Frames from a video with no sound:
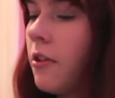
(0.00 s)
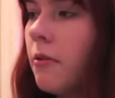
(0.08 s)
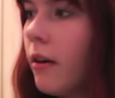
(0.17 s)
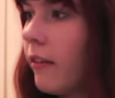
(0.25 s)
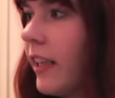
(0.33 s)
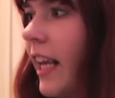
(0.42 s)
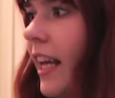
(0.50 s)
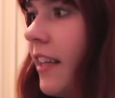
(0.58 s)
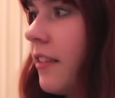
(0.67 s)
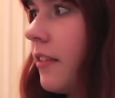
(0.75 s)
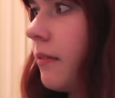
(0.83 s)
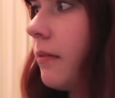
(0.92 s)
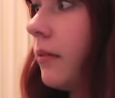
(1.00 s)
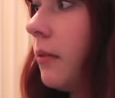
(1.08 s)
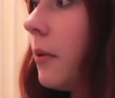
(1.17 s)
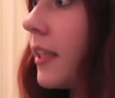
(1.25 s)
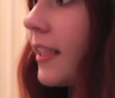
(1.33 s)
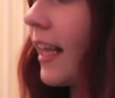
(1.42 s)
You are an ant.
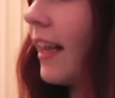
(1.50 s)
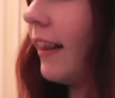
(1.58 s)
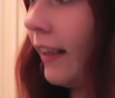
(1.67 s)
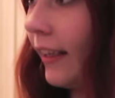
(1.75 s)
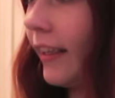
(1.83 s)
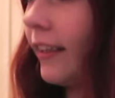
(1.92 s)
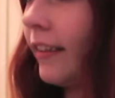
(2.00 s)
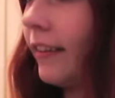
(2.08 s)
What's that like?